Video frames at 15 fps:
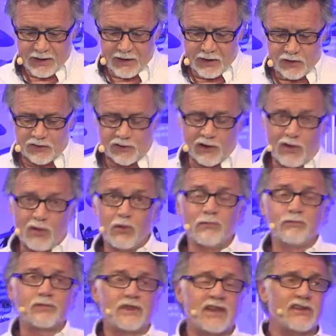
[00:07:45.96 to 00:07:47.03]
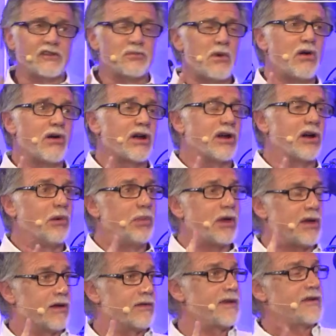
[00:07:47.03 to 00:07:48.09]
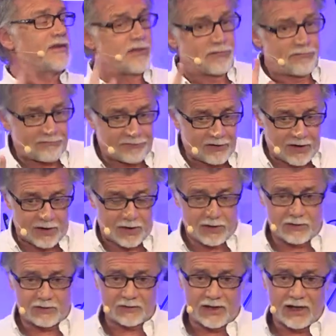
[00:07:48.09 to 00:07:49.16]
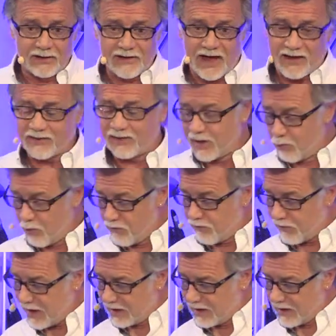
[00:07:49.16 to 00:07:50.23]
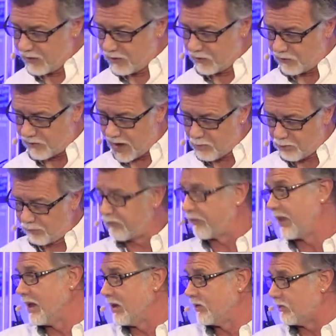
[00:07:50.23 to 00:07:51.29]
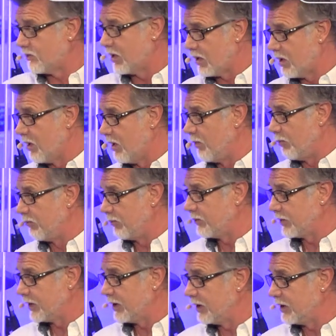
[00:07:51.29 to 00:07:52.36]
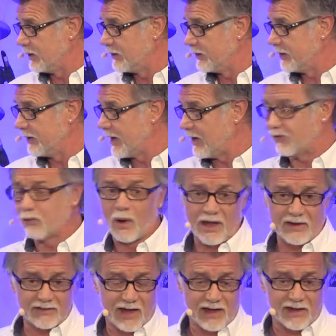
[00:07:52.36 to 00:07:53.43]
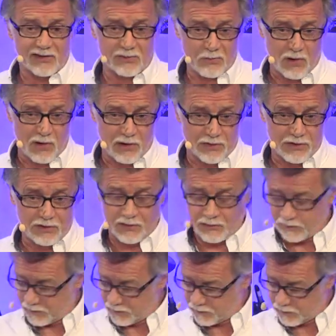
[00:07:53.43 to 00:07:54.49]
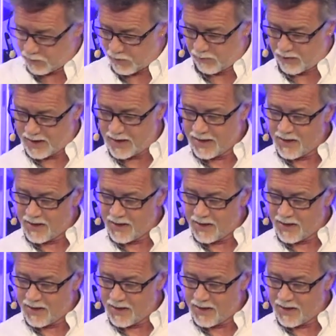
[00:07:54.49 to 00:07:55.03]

So this miracle, because it's the first, is actually revealing the shape of things to come. That's why I said it's more than just a story.